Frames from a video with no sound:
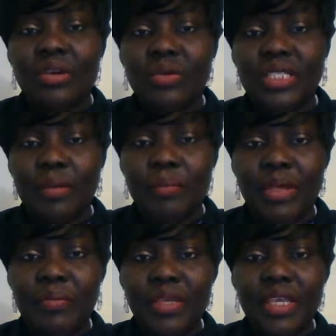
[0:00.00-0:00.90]
with a
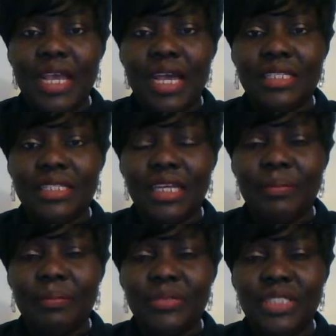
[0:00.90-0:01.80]
baby, and
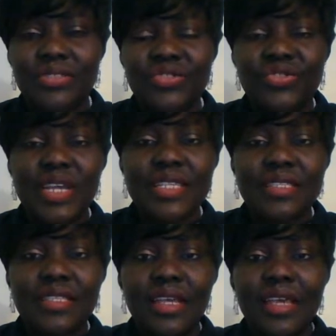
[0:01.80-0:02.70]
the
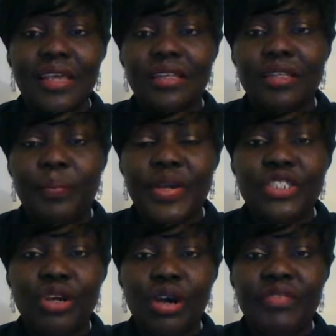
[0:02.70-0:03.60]
stress, the
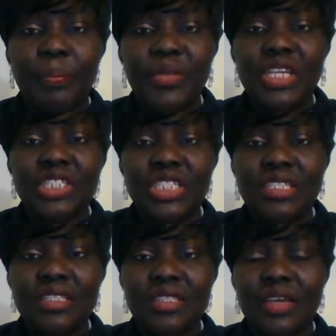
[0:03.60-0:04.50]
pressure of the PhD
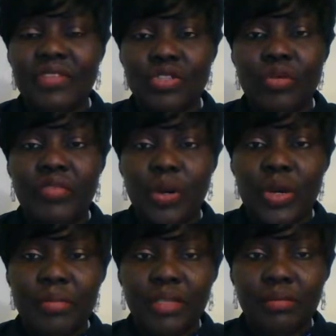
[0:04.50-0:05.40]
itself is
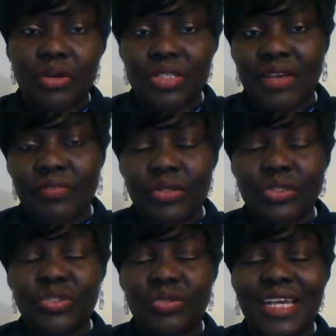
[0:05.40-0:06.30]
overwhelming, because I've
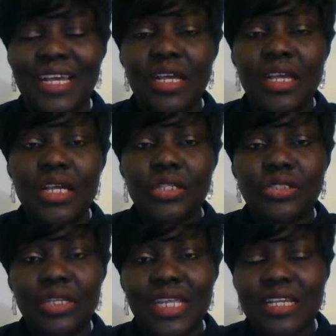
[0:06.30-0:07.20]
gone through that
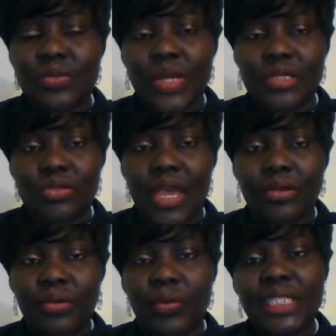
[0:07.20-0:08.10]
journey as well, so I
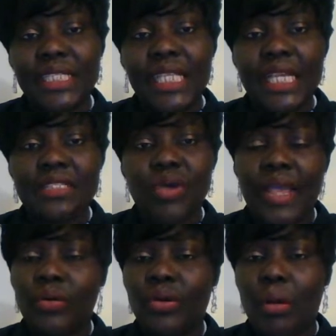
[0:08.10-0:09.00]
know what it is, so I
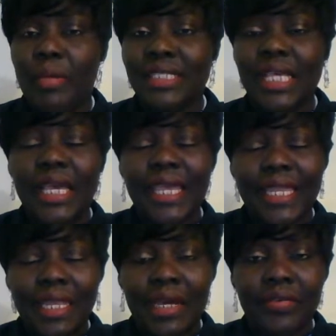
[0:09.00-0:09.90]
can comment
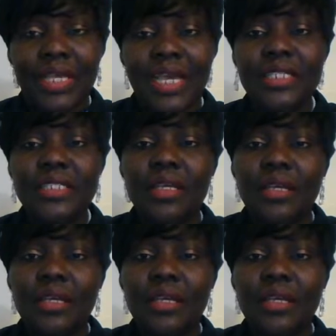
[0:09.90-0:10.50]
in that regard.